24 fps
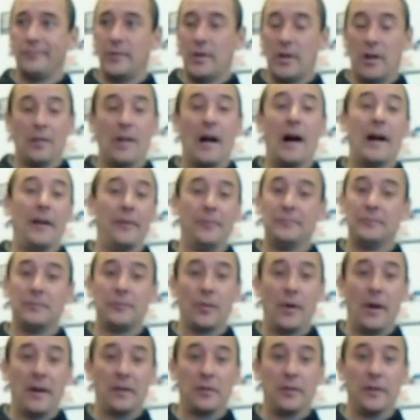a lot,
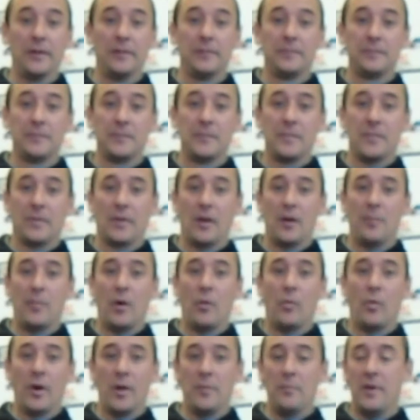frankly,
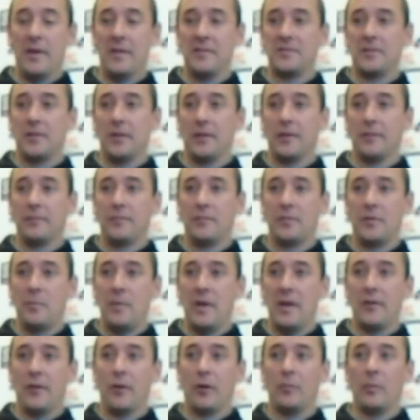about what it means to
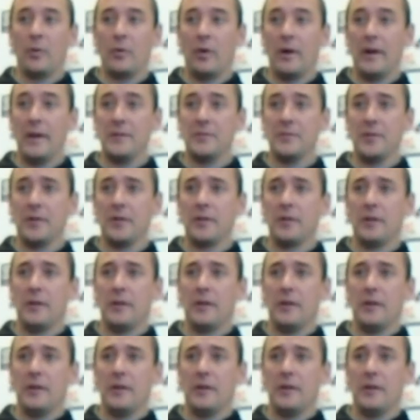be an urban ranger.